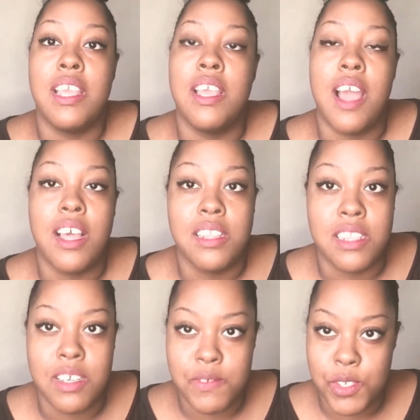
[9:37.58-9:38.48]
God
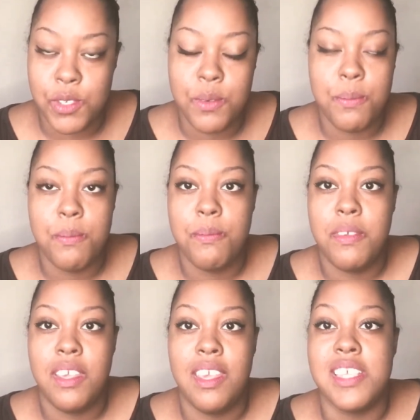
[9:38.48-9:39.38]
loves you.
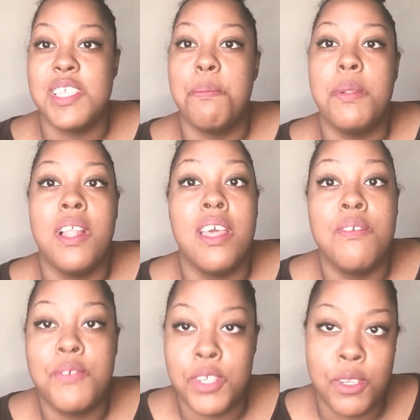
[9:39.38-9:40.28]
He has a plan
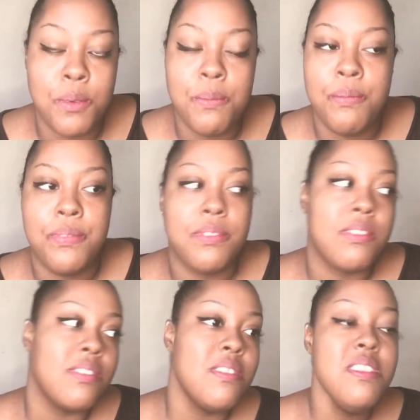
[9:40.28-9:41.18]
for you.
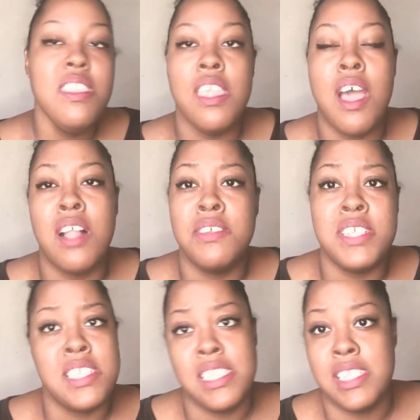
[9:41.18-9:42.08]
All of
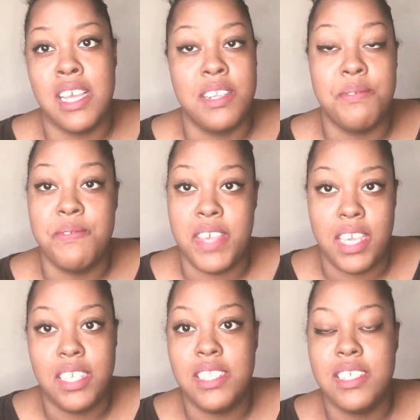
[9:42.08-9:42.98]
this is not in
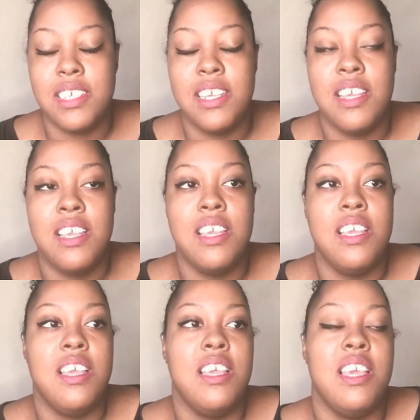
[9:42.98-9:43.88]
vain.
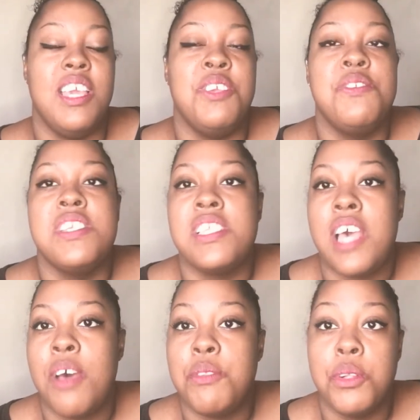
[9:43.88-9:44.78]
And you just
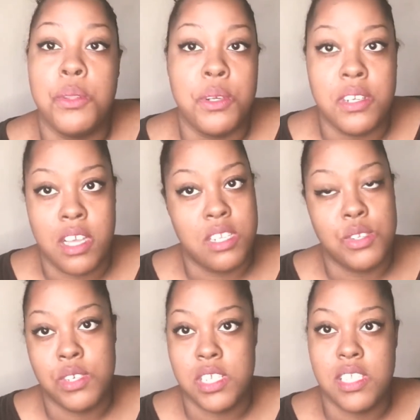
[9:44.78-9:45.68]
have to learn how to
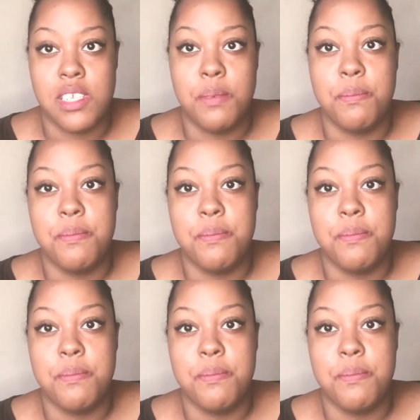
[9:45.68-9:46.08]
trust Him.